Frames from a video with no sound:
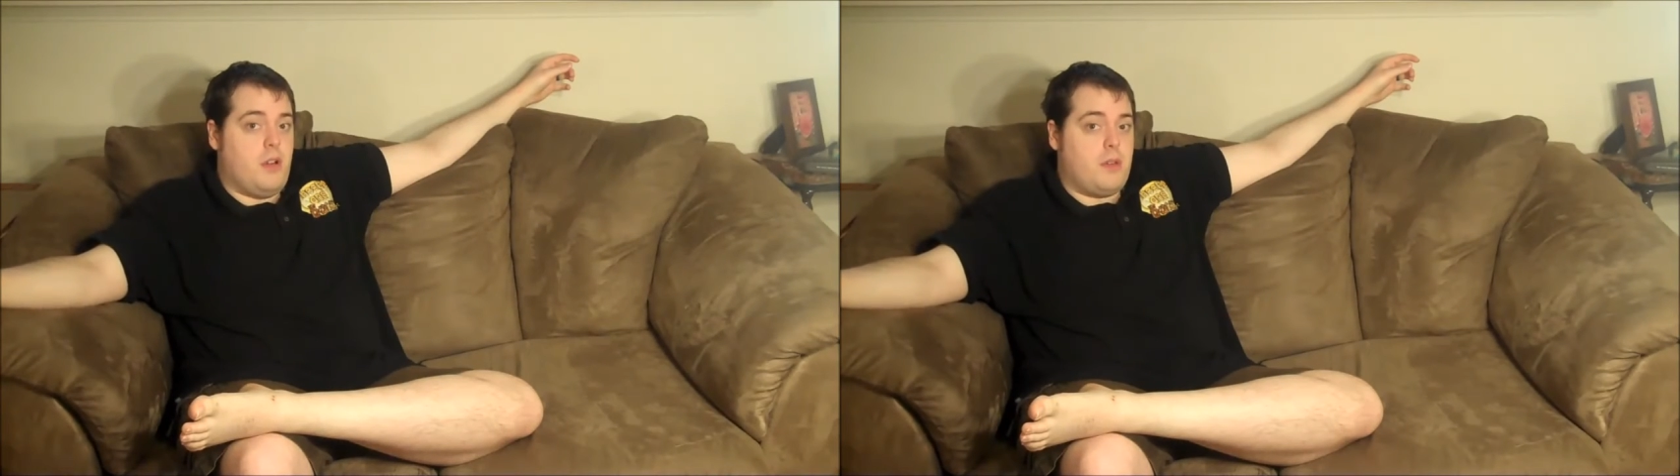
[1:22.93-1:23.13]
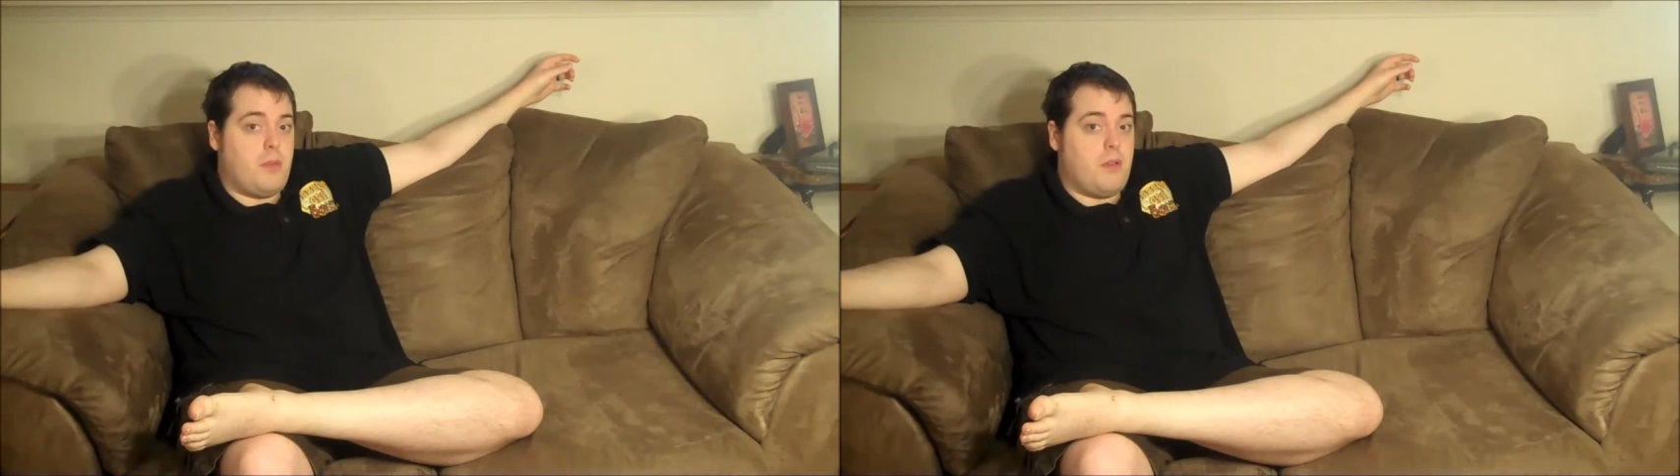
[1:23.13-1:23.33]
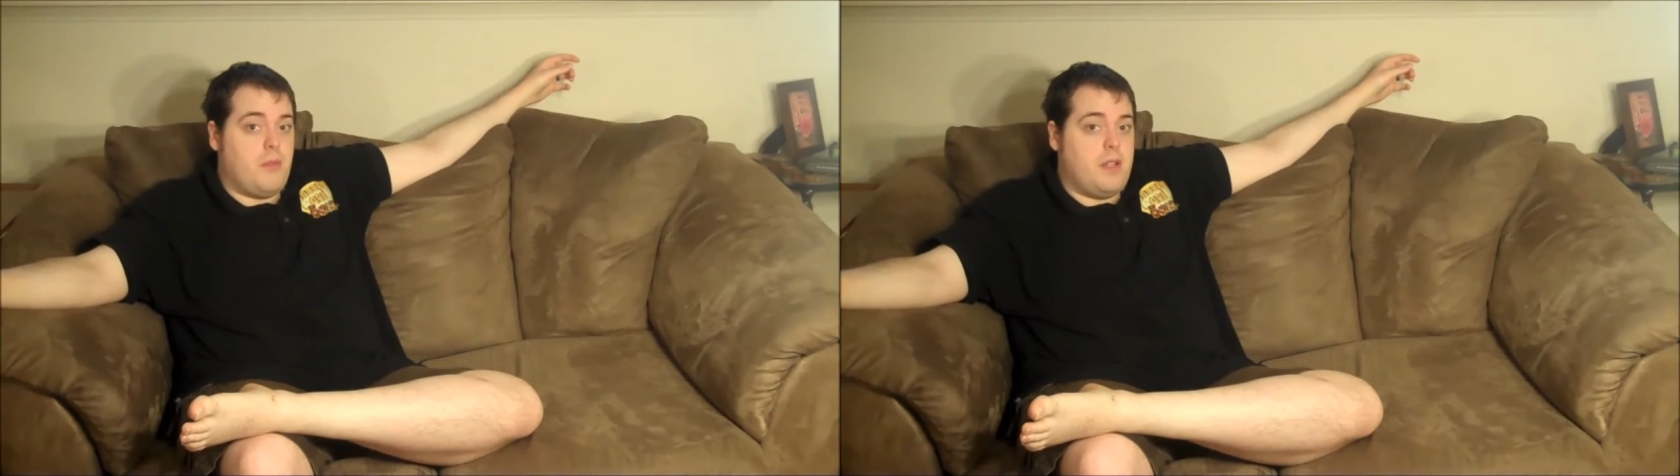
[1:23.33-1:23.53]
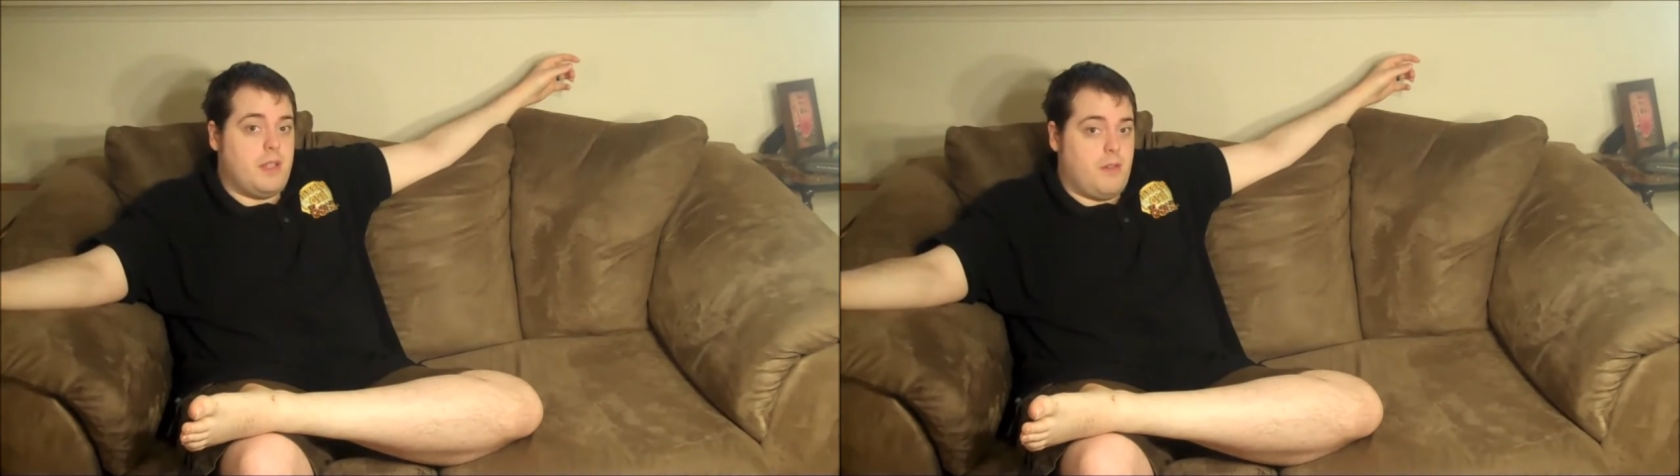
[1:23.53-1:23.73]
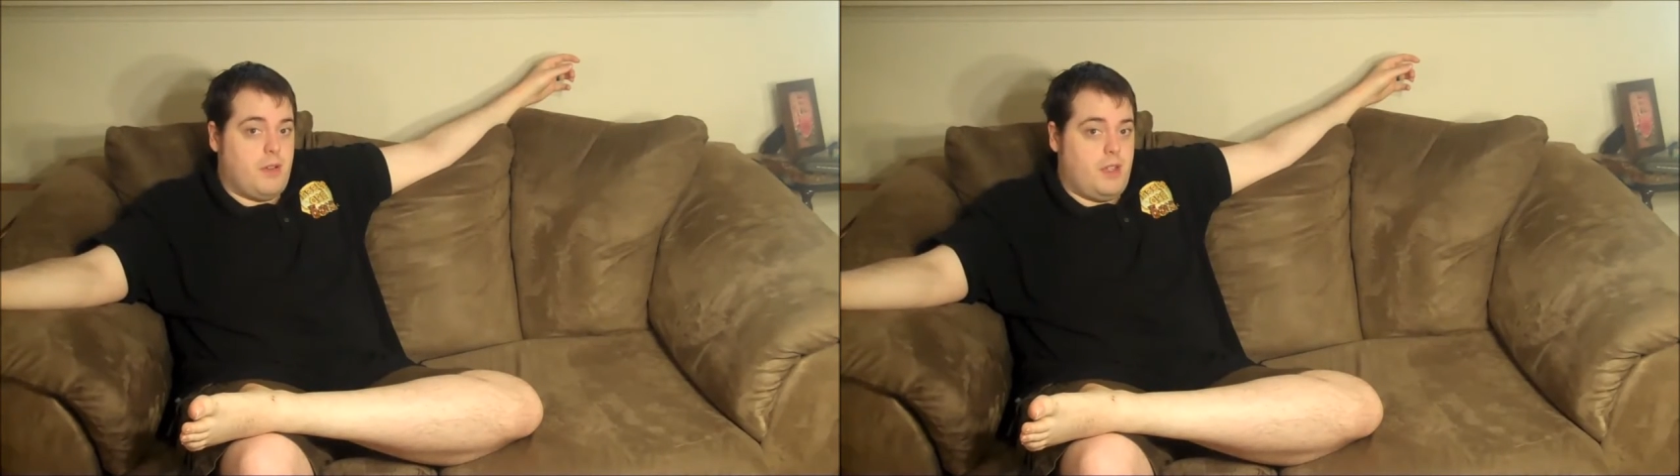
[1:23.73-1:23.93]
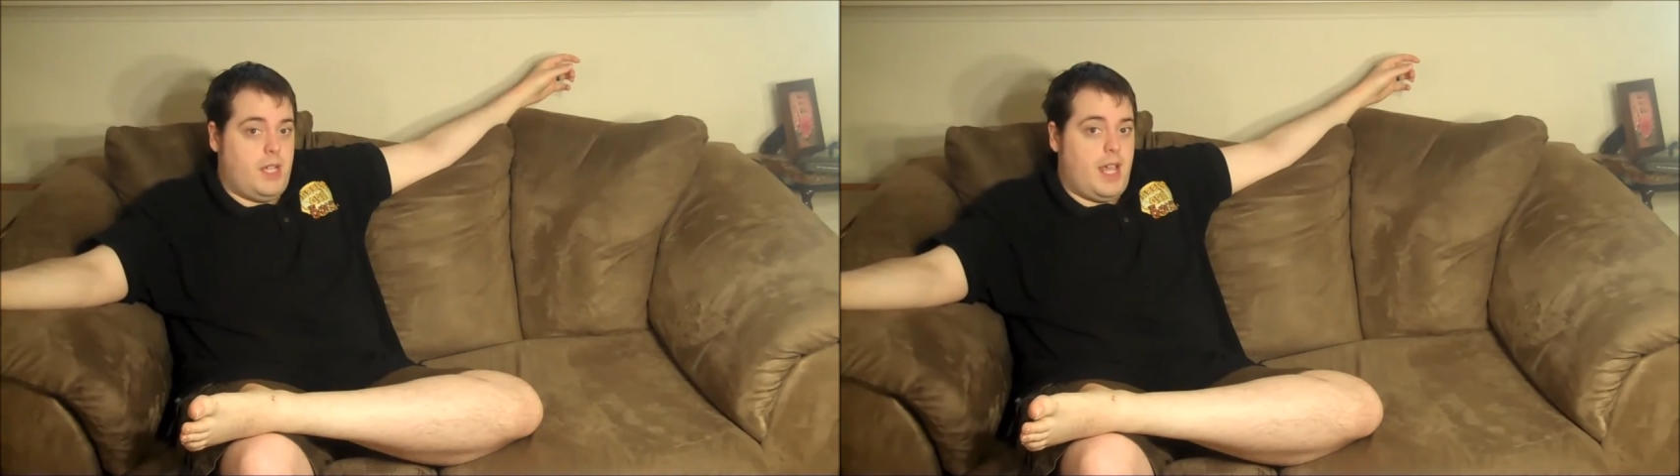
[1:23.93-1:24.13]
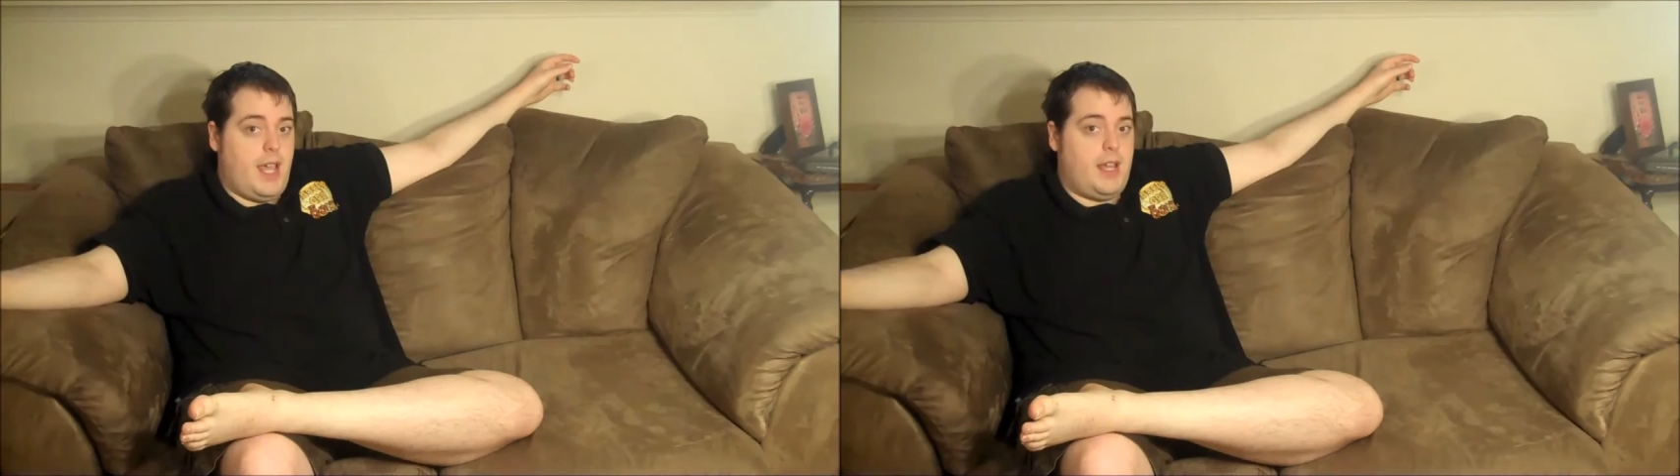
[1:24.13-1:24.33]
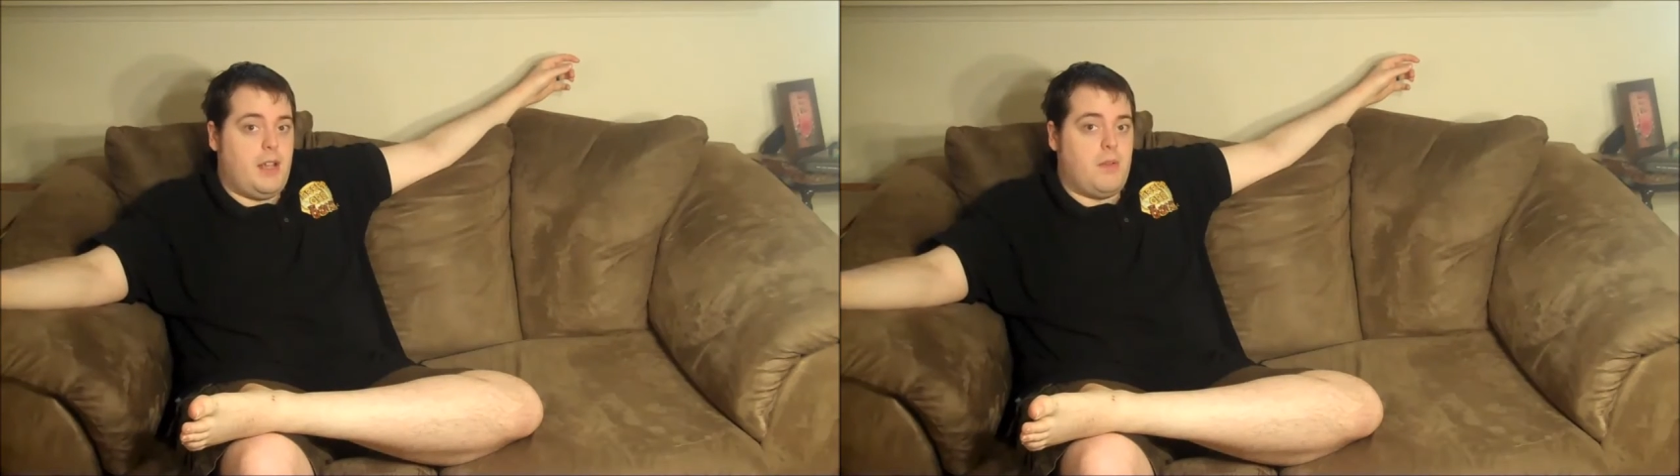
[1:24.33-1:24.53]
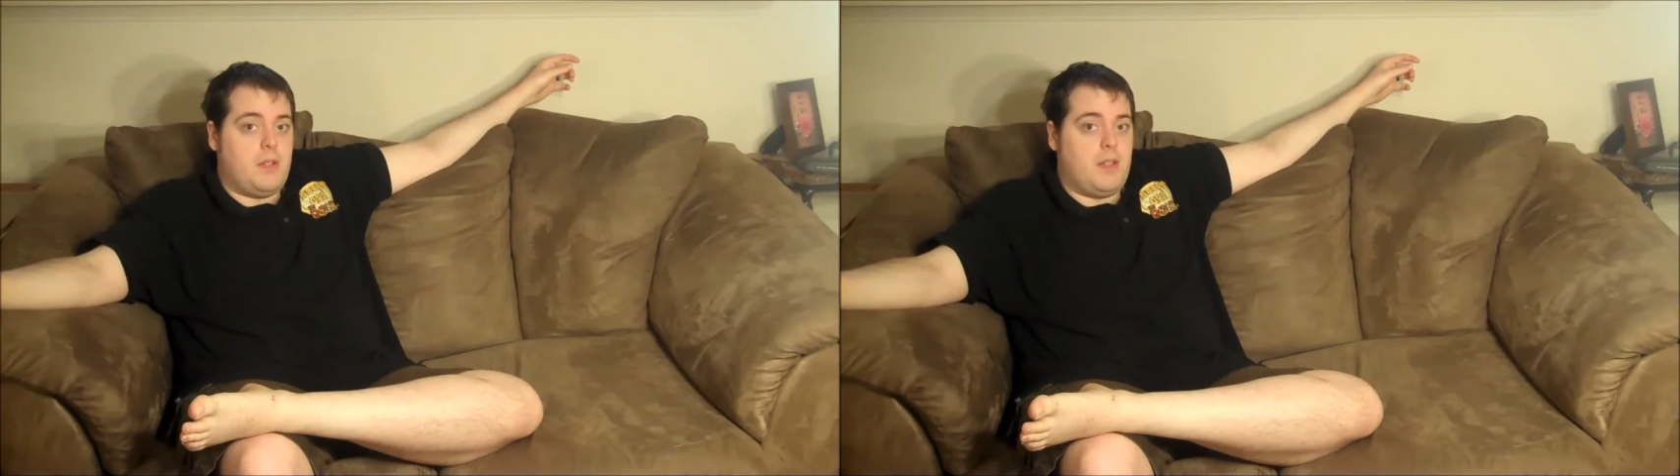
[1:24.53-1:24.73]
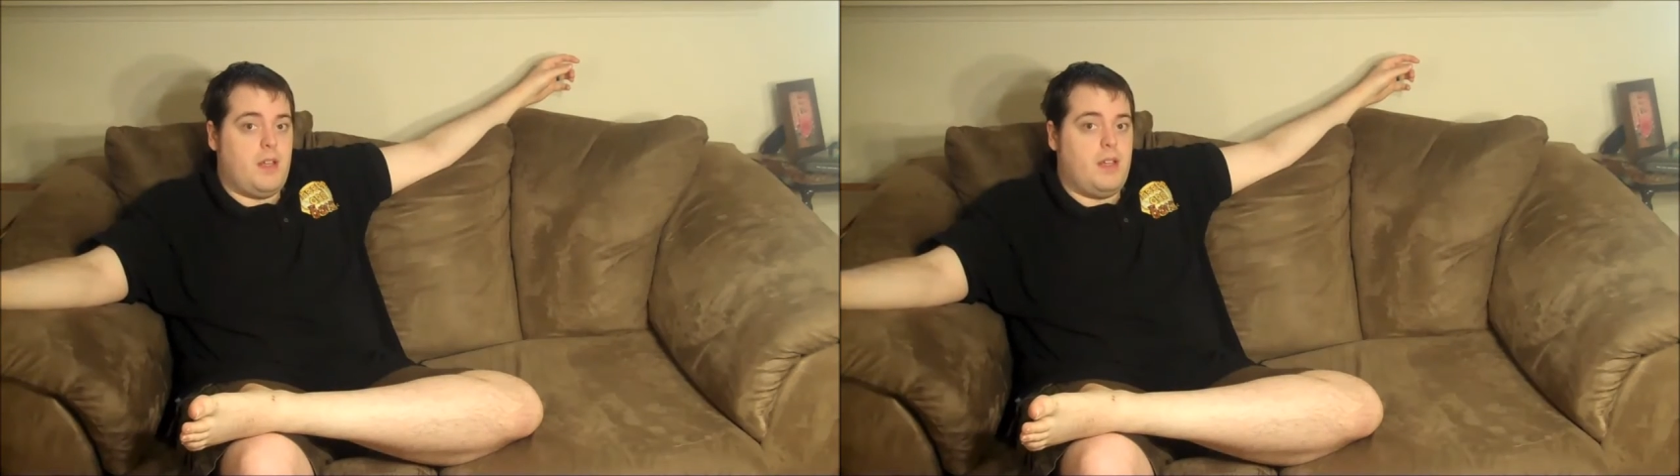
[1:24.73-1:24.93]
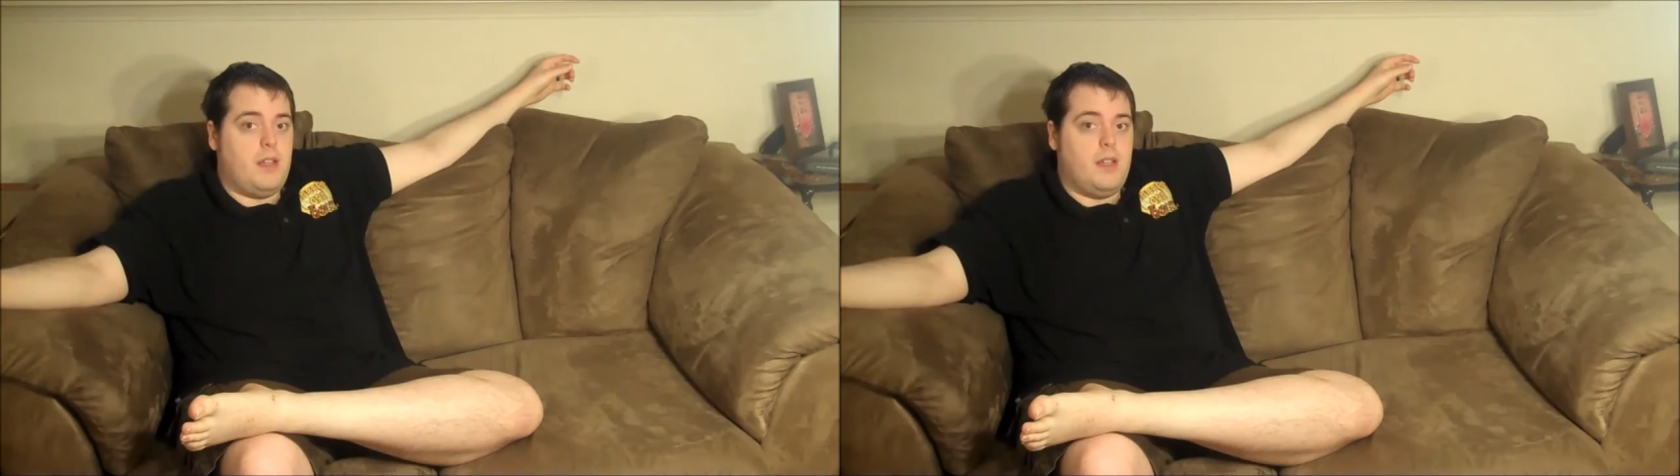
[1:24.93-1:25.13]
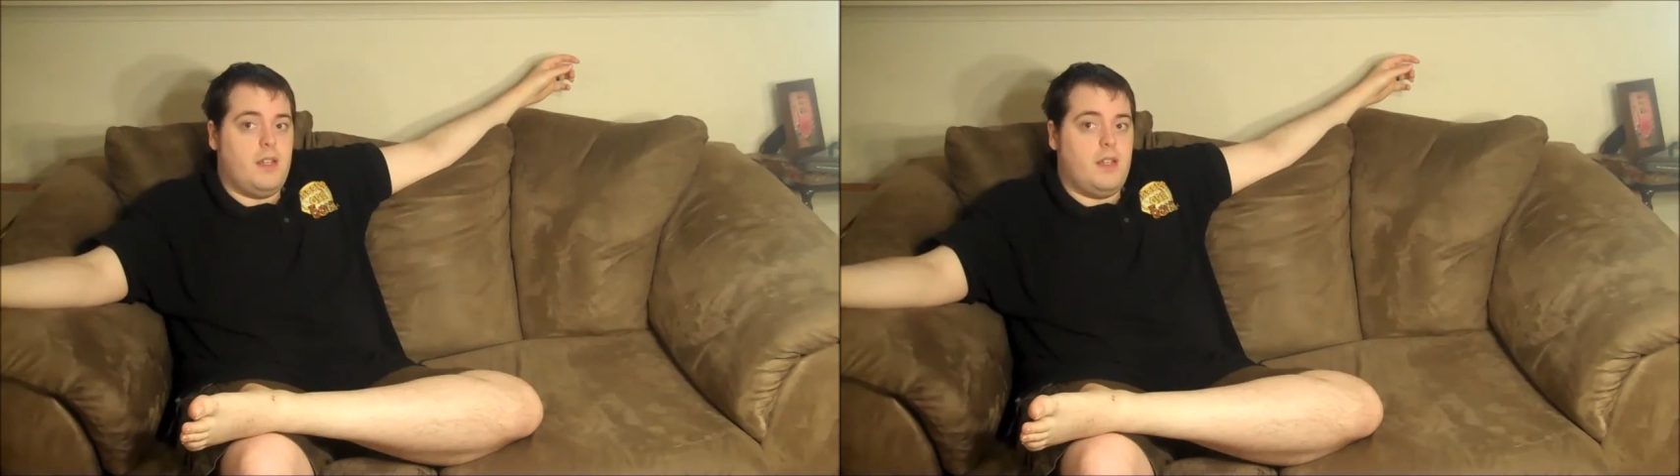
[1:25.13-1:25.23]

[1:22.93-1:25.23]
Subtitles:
It's pretty recent, really, and it was a